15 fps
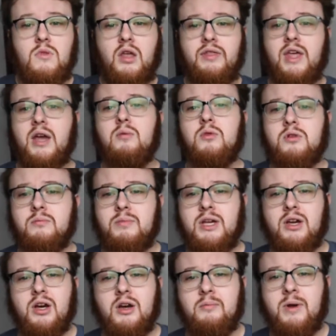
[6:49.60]
they wouldn't be
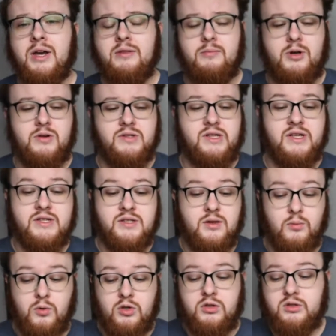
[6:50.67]
hurt by the process. The
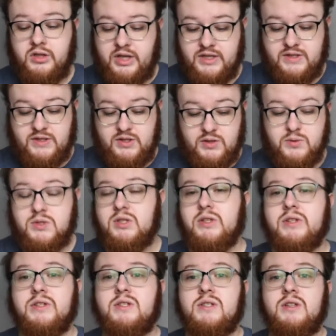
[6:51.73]
wool is
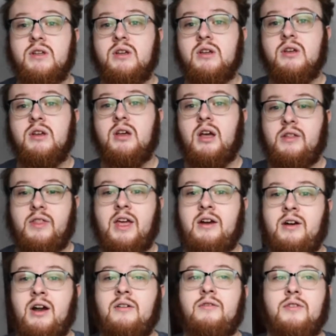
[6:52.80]
useless
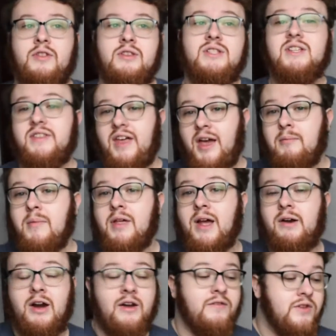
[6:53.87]
to them
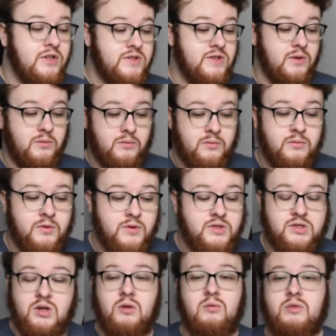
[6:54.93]
thereafter, so
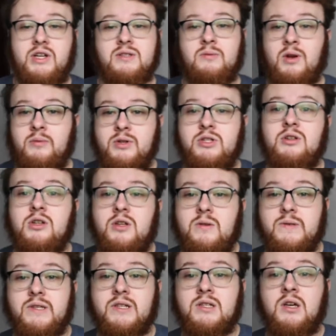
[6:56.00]
there's no reason why we shouldn't
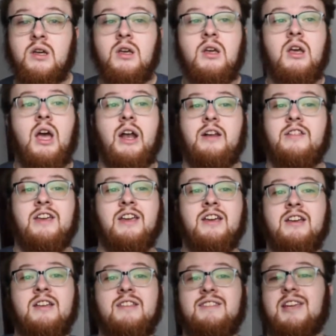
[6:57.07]
use it. And I think
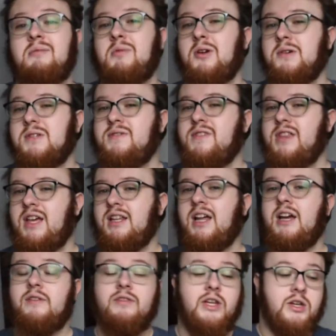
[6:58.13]
the same goes for their
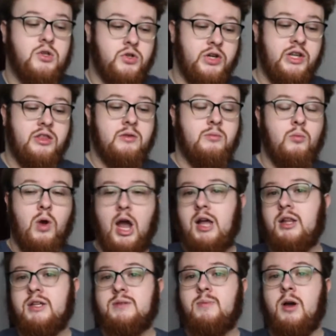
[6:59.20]
life. Like, treat them
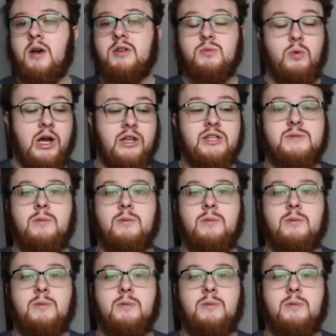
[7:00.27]
as well as